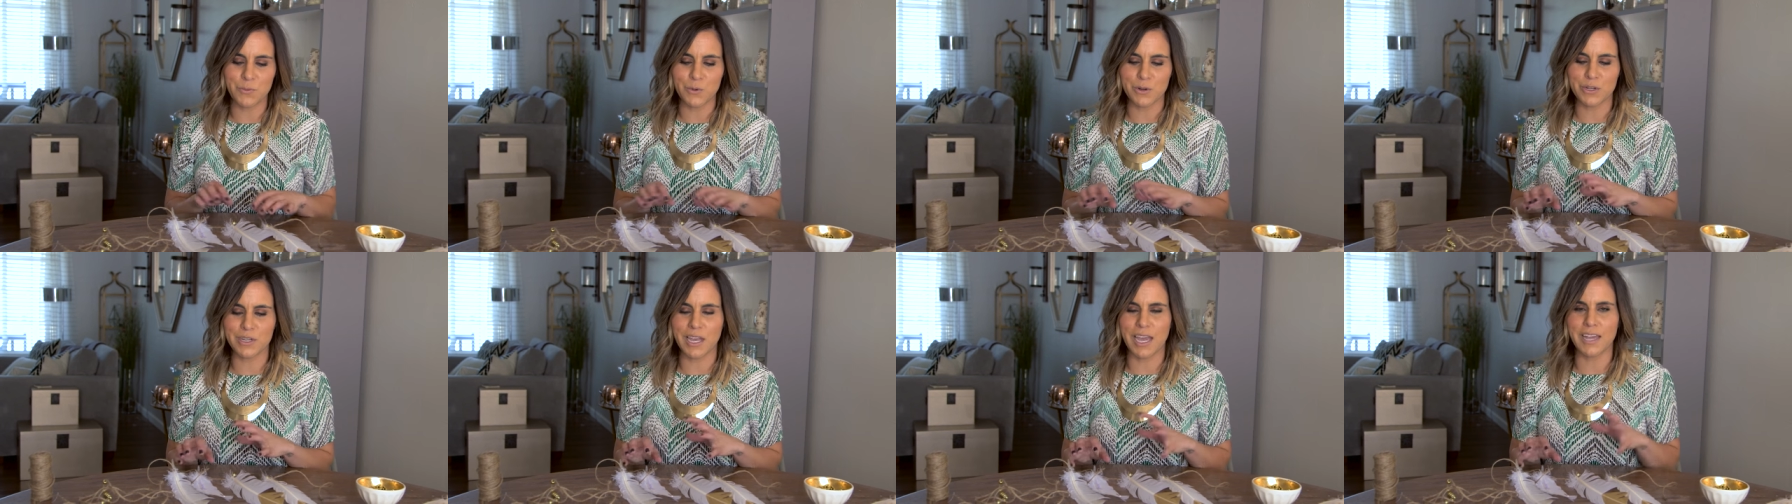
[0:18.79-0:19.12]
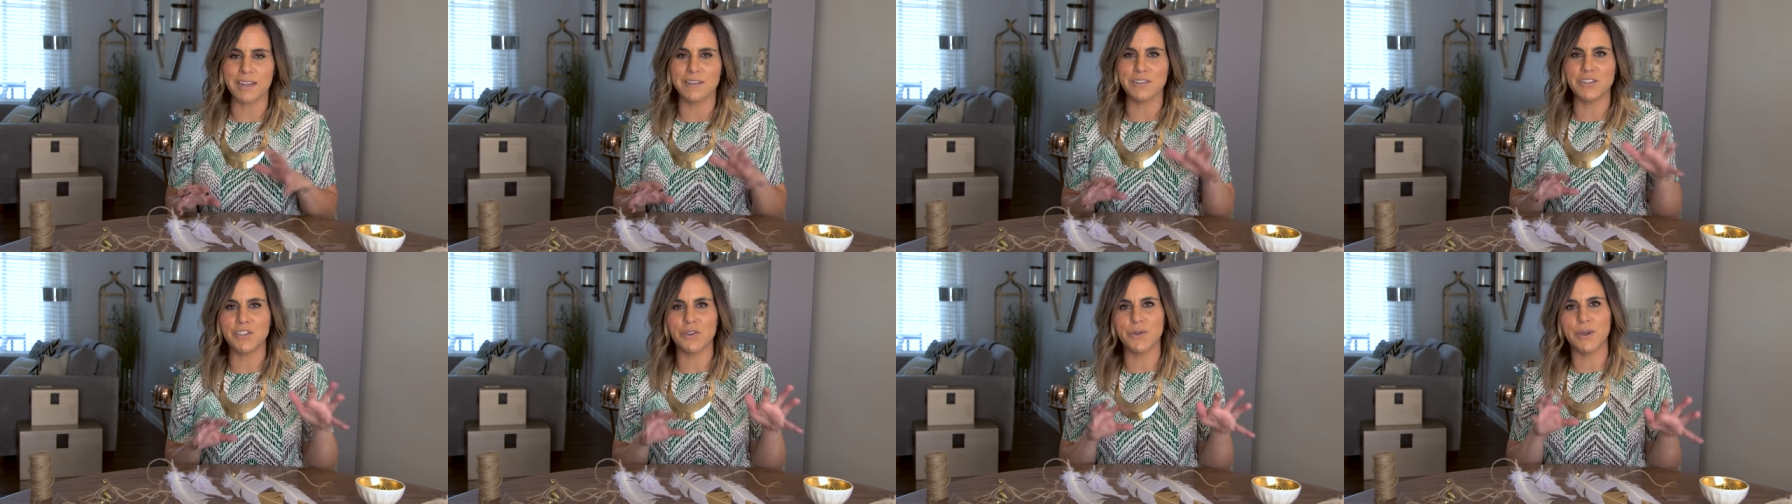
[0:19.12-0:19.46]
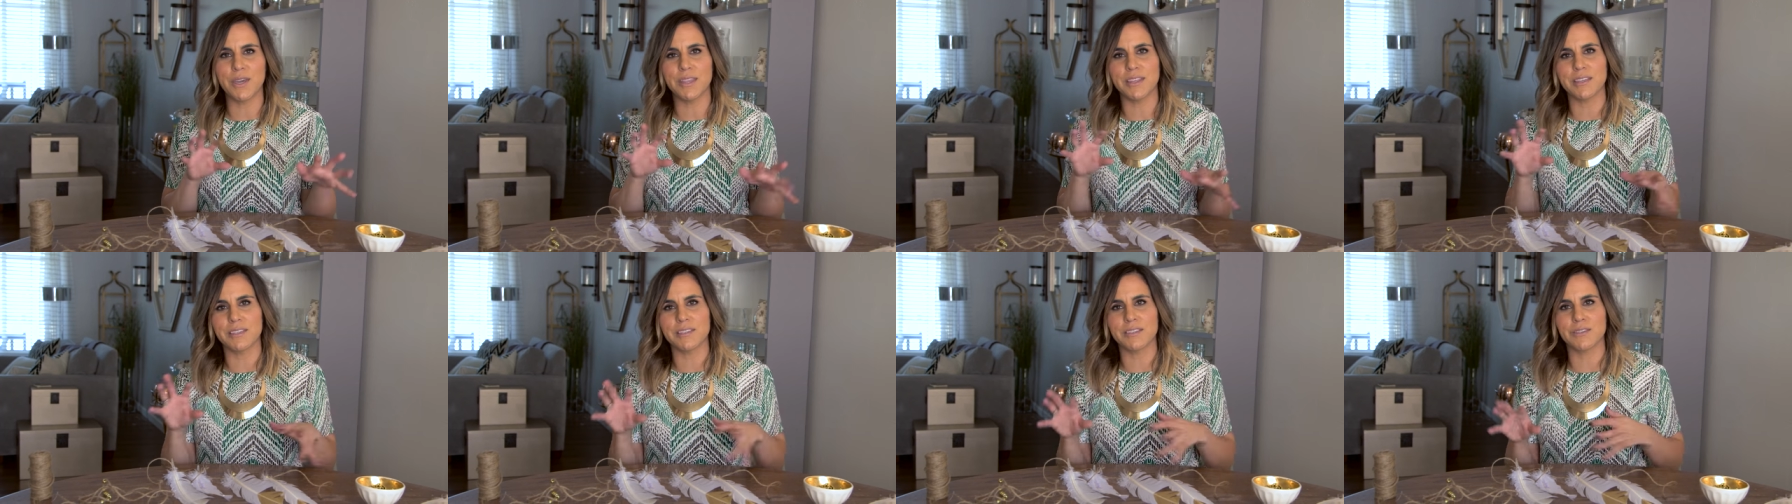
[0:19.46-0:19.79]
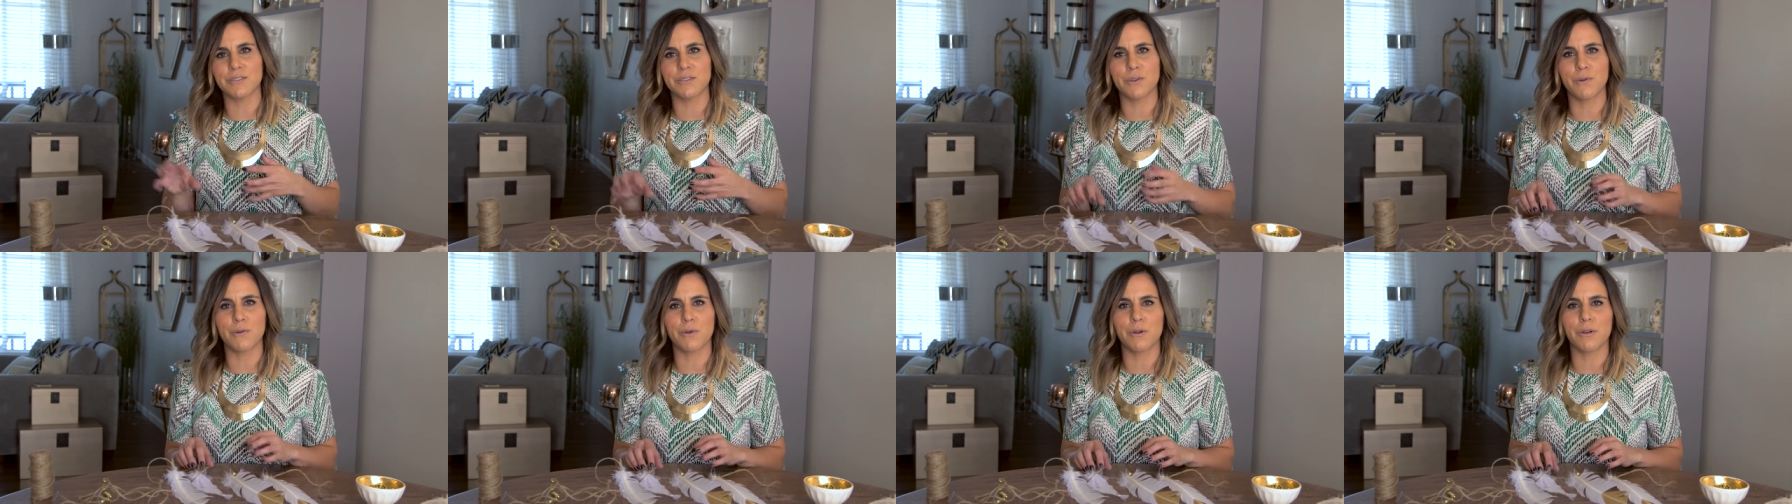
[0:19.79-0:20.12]
we're kind of doing this
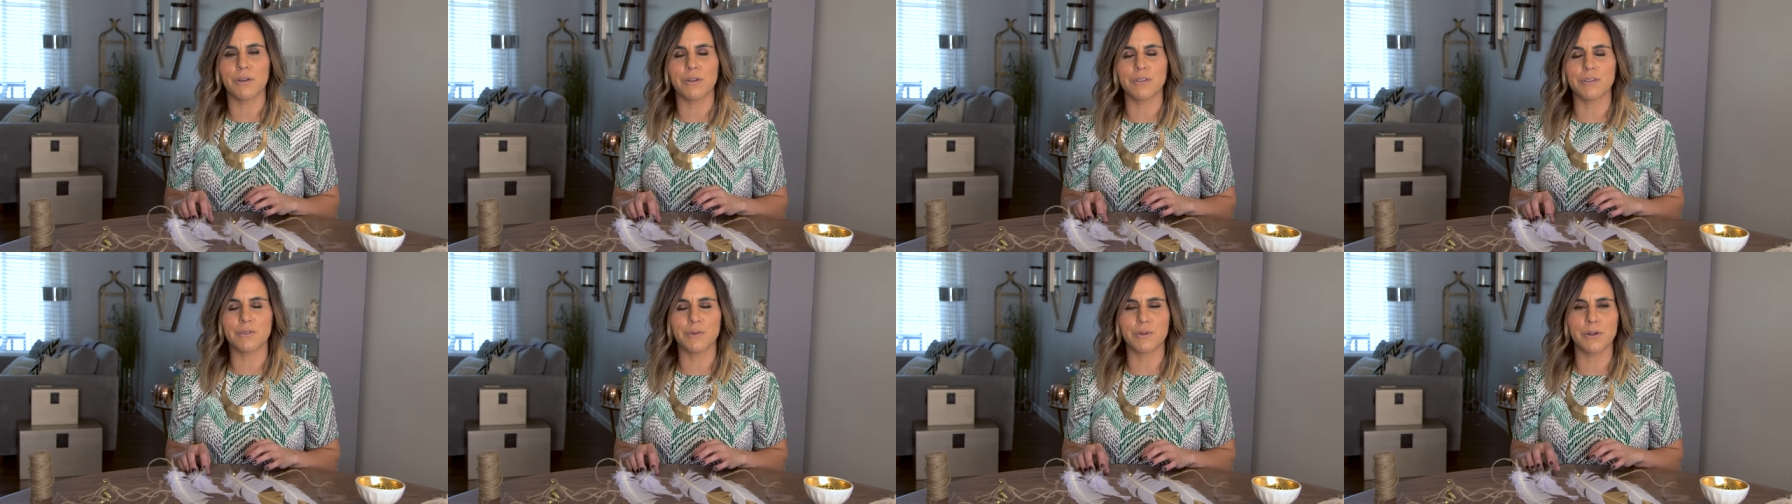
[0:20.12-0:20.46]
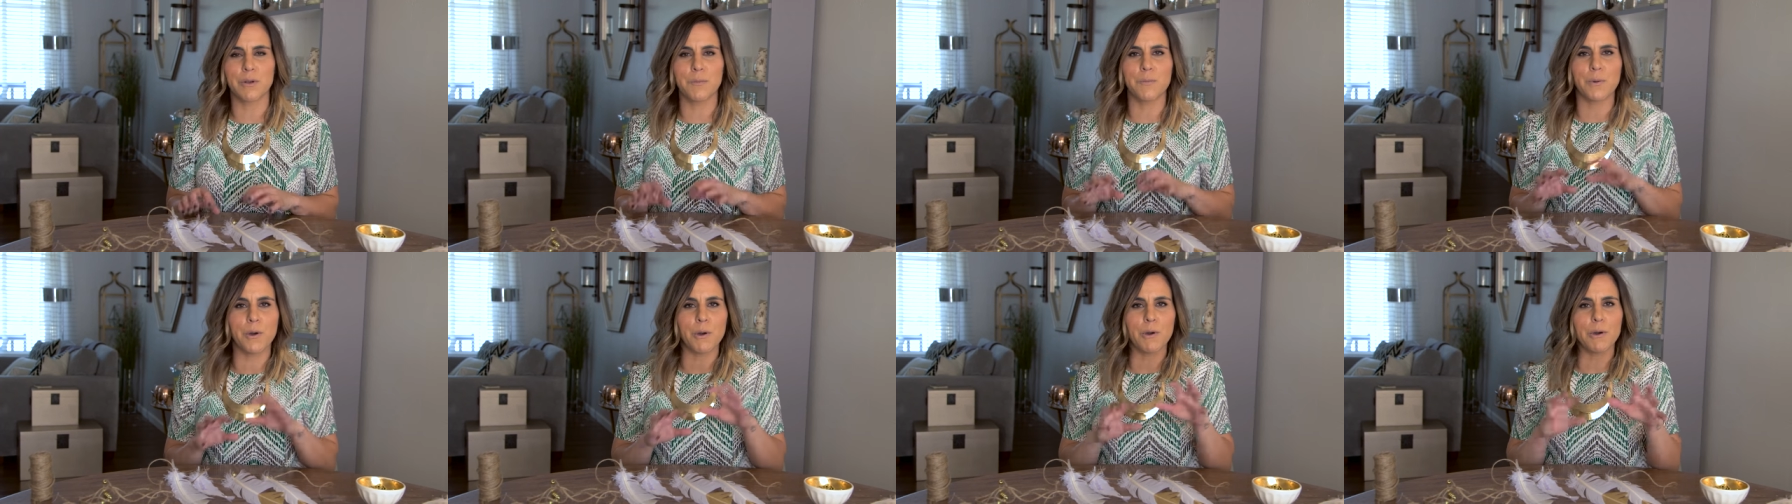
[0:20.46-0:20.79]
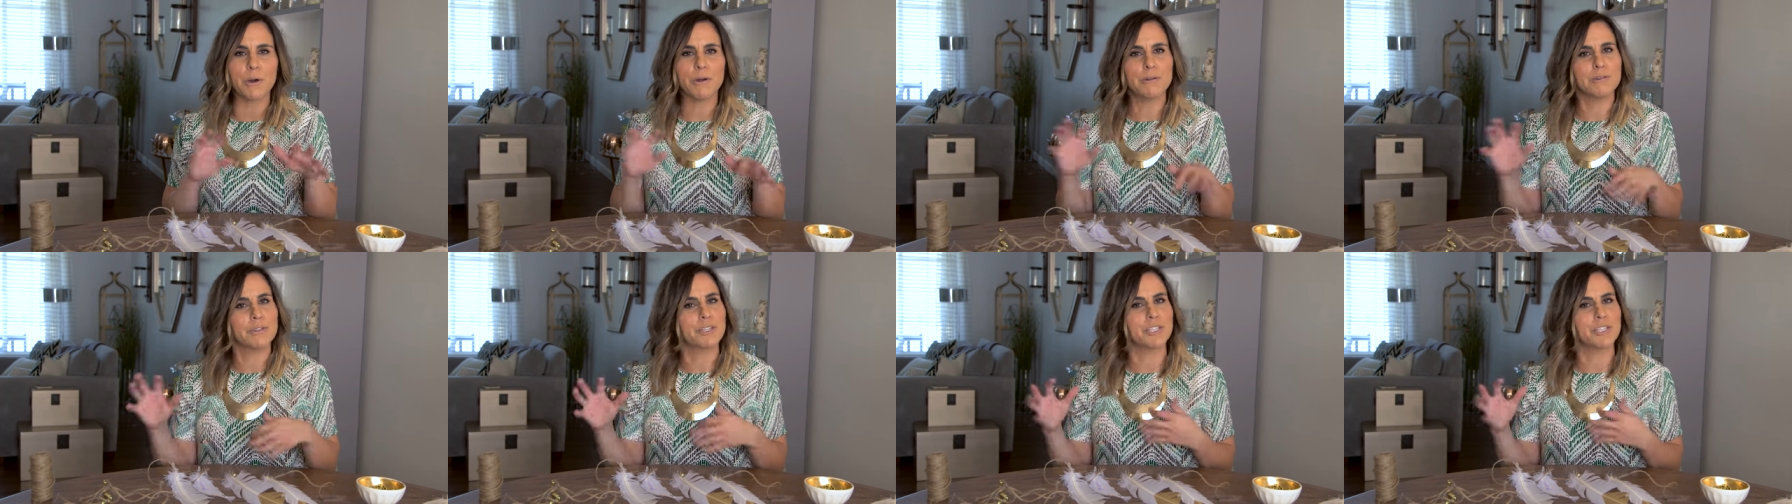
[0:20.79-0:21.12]
so, sort of boho